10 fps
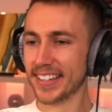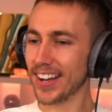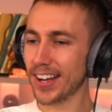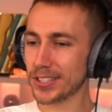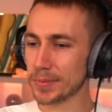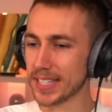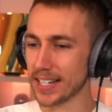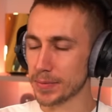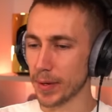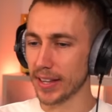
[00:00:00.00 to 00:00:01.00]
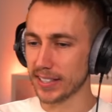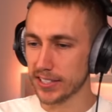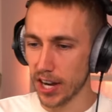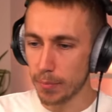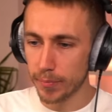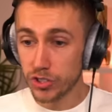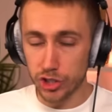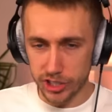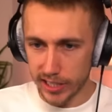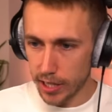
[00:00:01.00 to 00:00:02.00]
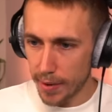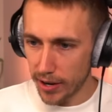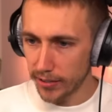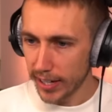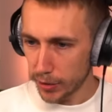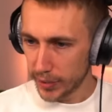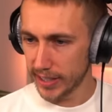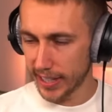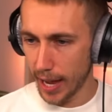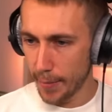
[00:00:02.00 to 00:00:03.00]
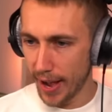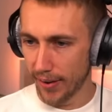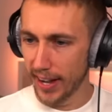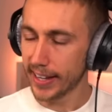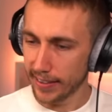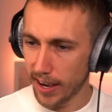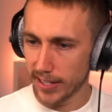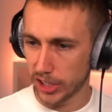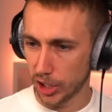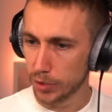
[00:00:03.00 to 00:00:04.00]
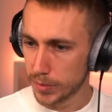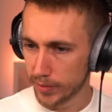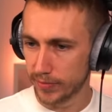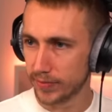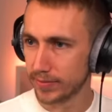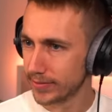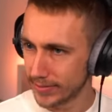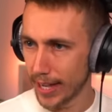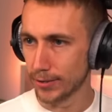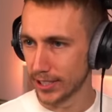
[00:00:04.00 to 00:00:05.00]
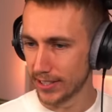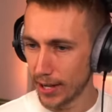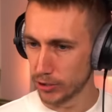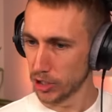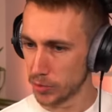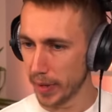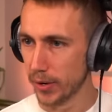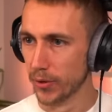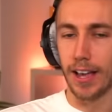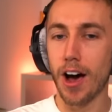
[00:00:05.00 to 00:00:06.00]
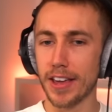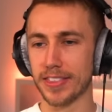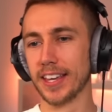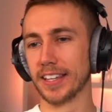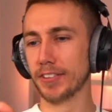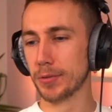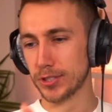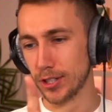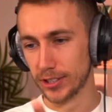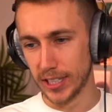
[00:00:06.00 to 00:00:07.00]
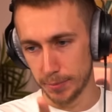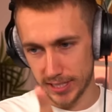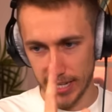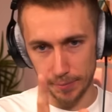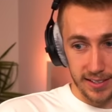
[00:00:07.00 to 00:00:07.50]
100% a spill. That's a dump. Did you see the amount of liquid that came out? I get the ice cubes. That was a spill. I think if he wasn't on Chip's team.